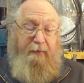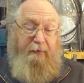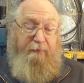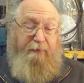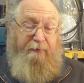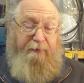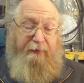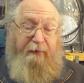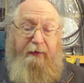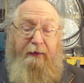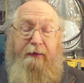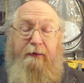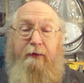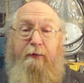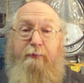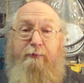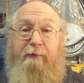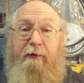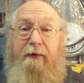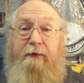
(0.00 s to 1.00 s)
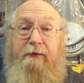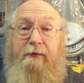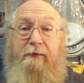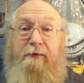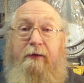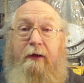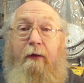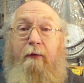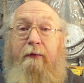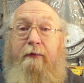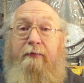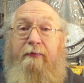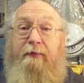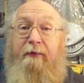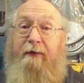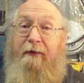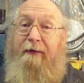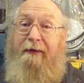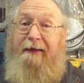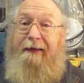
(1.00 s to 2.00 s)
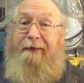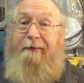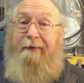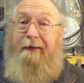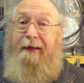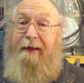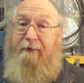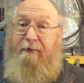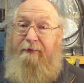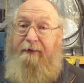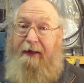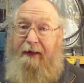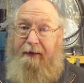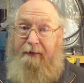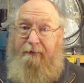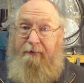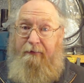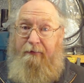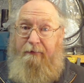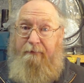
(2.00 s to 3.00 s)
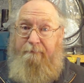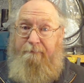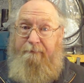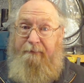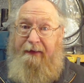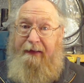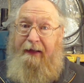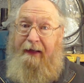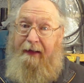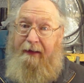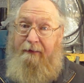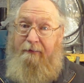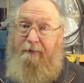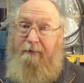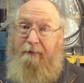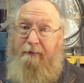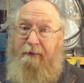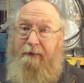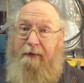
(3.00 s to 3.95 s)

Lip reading: For filing operations, hold the file in the left hand, and